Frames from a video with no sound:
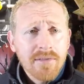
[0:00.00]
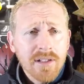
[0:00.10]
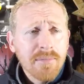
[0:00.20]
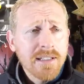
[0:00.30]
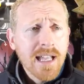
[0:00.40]

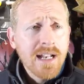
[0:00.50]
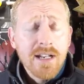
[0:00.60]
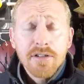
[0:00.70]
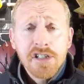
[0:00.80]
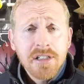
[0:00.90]
Something like that.
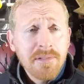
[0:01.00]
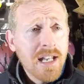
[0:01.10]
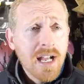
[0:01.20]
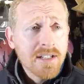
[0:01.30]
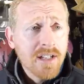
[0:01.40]
Hiroshima and
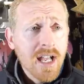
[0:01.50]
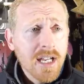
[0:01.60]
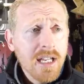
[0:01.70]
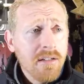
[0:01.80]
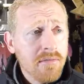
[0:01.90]

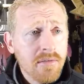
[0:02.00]
Nagasaki.